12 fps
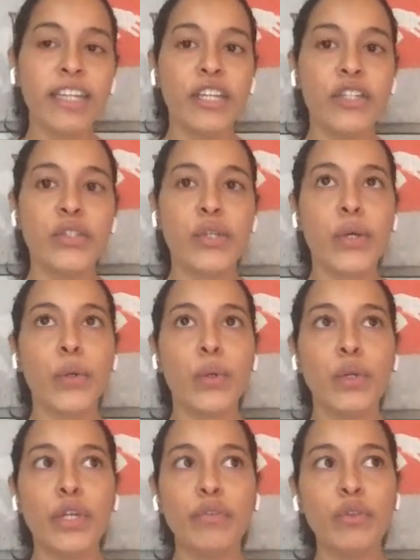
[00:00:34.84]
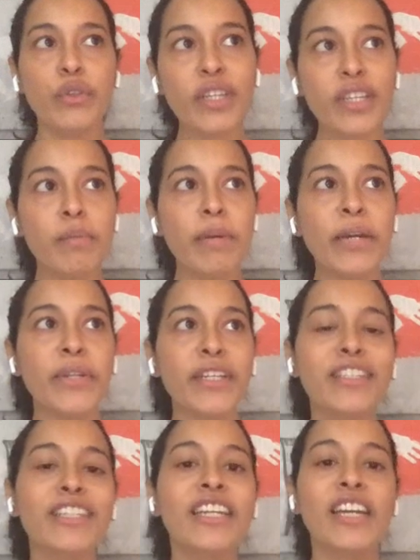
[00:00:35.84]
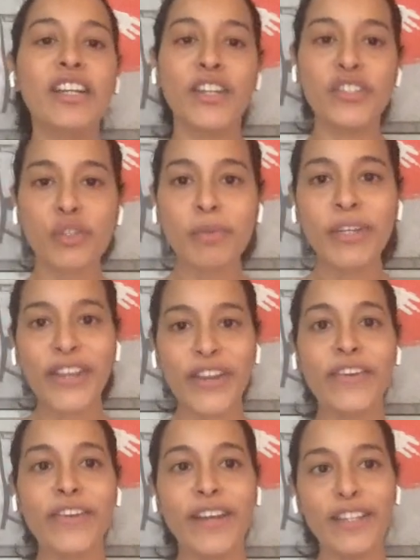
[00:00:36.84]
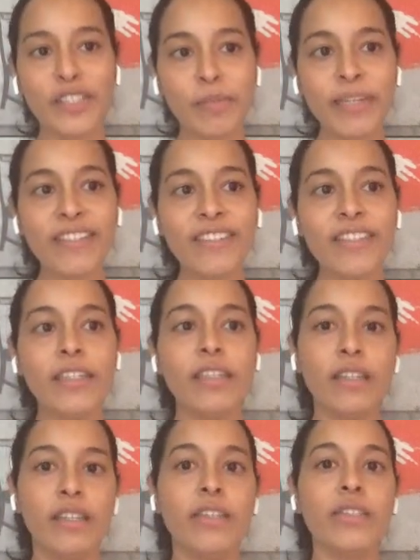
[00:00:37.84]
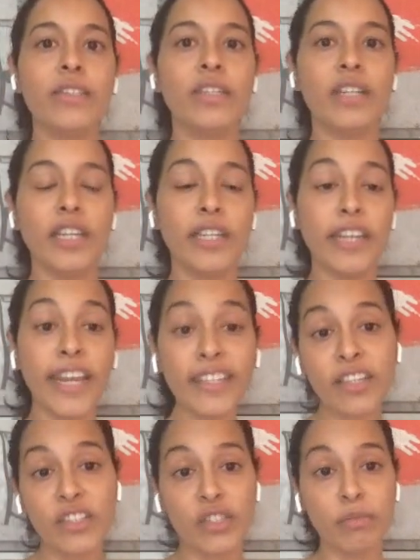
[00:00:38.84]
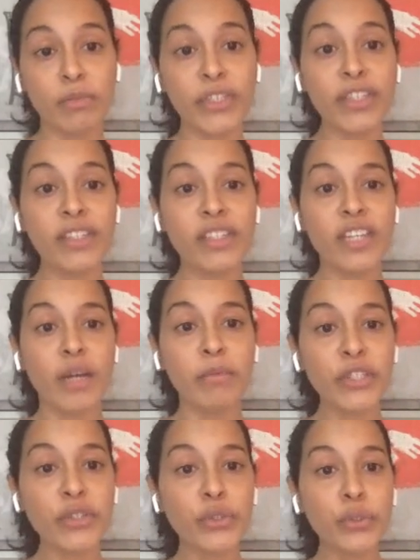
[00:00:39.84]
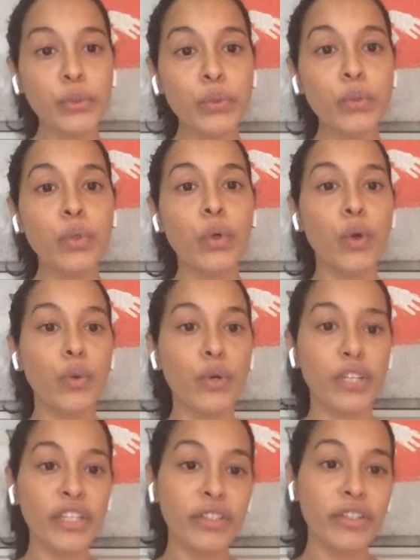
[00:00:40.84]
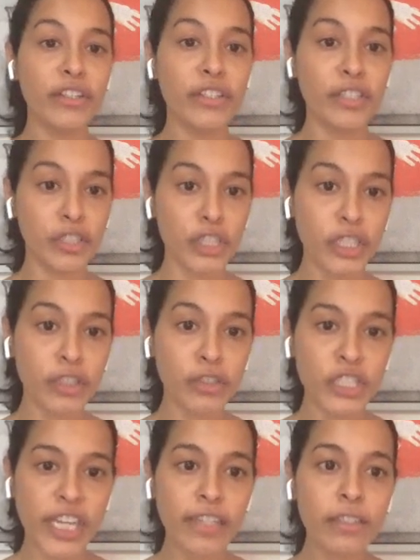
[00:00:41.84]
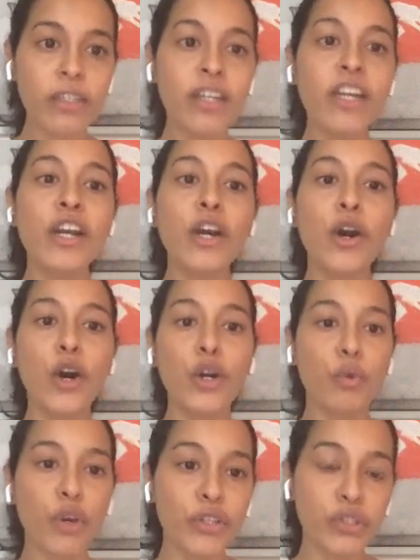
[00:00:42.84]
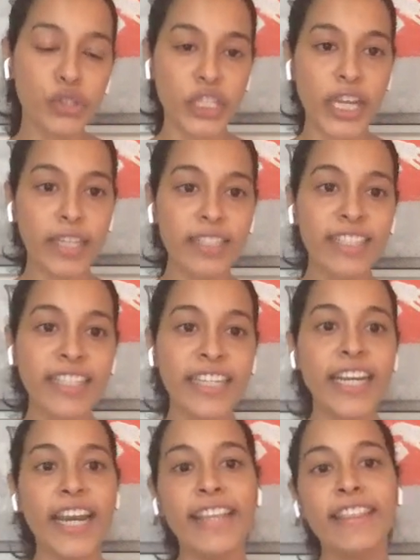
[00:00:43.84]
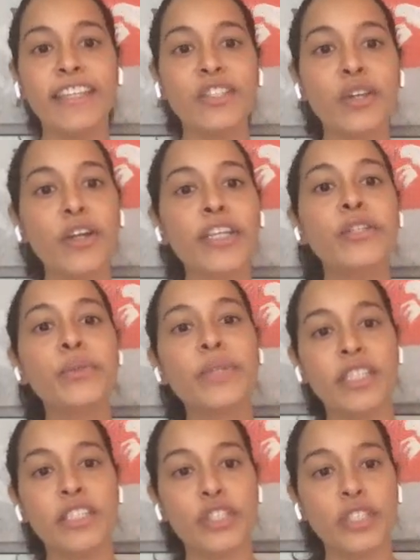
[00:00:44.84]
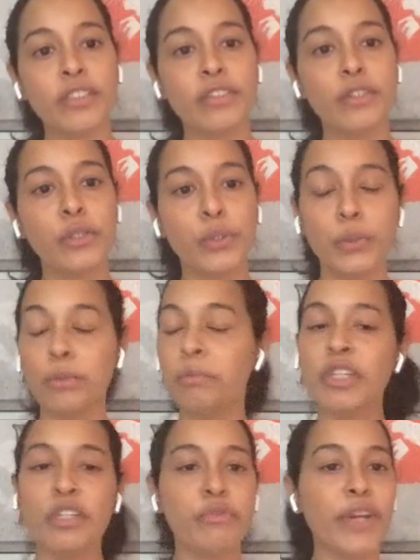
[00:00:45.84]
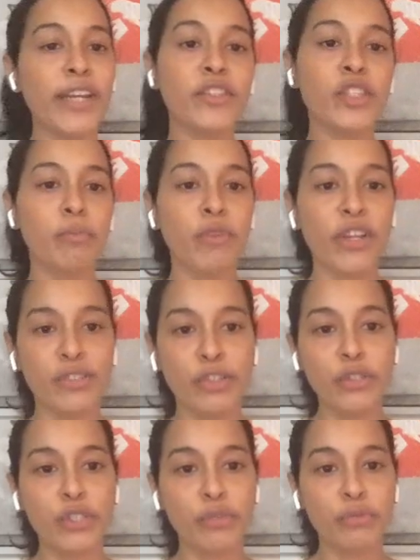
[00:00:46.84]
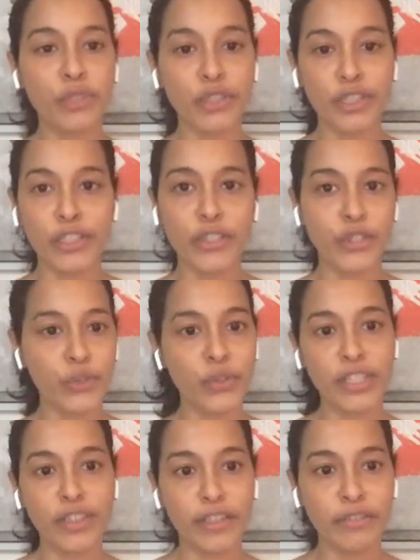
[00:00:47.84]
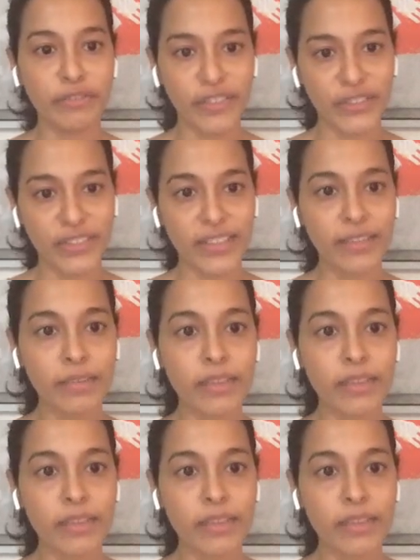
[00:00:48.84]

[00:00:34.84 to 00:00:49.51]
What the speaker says: So if you think about it, customer care ultimately is an end customer coming to you over either a digital chat or voice chat, and then talking to an agent to find some resolution for the issues that they're facing.